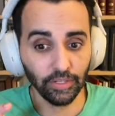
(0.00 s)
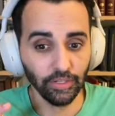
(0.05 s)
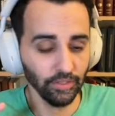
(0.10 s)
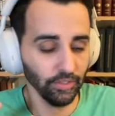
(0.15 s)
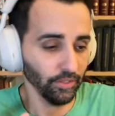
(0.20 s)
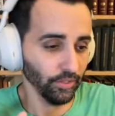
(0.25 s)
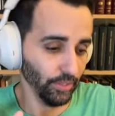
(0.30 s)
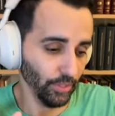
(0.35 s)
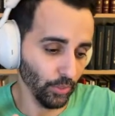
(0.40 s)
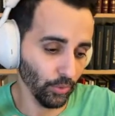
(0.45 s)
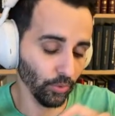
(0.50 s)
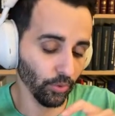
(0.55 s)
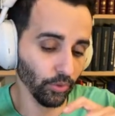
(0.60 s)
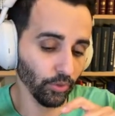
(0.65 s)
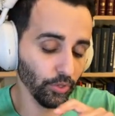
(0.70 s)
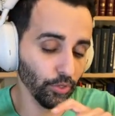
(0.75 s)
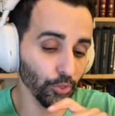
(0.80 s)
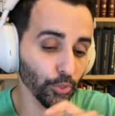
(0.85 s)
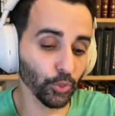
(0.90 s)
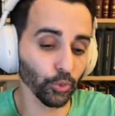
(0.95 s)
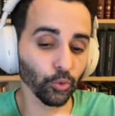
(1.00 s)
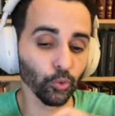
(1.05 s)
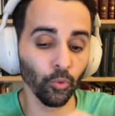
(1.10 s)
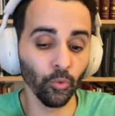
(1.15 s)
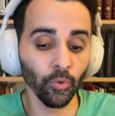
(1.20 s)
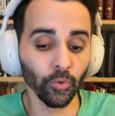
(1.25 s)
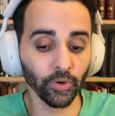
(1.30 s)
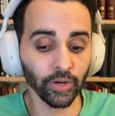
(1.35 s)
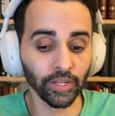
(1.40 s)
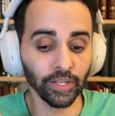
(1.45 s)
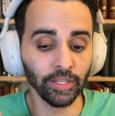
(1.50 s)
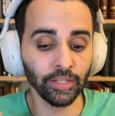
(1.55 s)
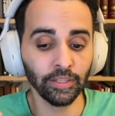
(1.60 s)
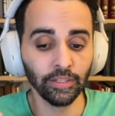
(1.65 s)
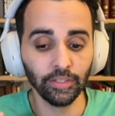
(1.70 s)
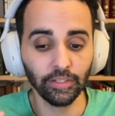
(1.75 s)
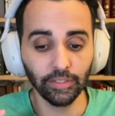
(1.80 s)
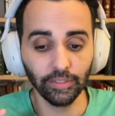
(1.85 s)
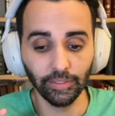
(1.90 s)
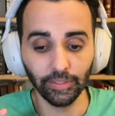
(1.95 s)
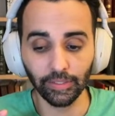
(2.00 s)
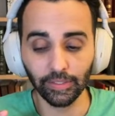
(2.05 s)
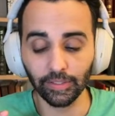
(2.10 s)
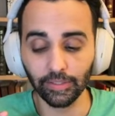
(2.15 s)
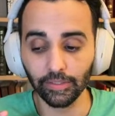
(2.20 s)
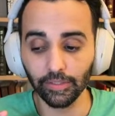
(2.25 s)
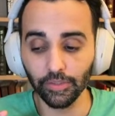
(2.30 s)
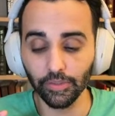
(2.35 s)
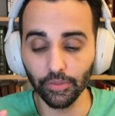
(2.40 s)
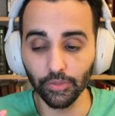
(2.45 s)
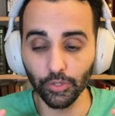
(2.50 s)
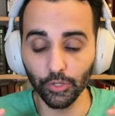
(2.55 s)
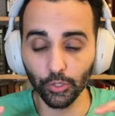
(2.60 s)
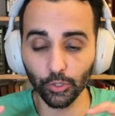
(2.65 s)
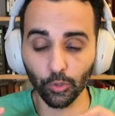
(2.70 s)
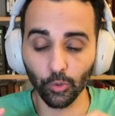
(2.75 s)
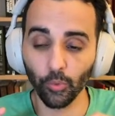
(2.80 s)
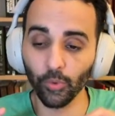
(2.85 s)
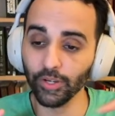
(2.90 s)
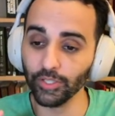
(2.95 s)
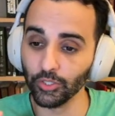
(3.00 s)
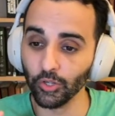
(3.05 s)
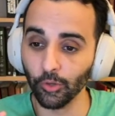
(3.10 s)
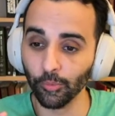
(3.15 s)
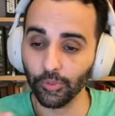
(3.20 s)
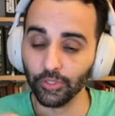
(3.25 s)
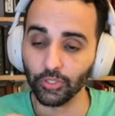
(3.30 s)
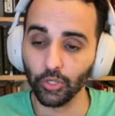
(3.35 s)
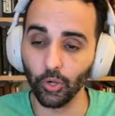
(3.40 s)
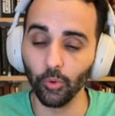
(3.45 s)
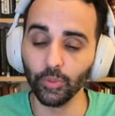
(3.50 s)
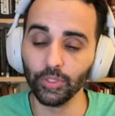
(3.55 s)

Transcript: your quarry. Your quarry's armor is always